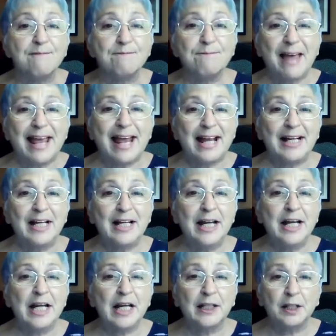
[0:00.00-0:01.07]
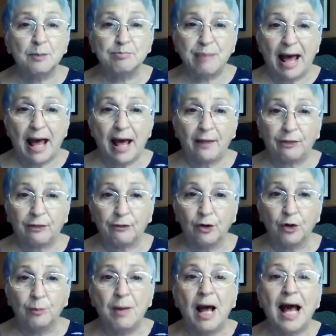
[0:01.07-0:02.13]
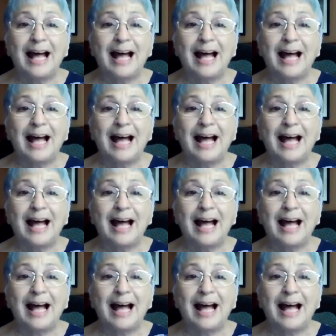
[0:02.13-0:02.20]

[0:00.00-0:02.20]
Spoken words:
fan in the bathroom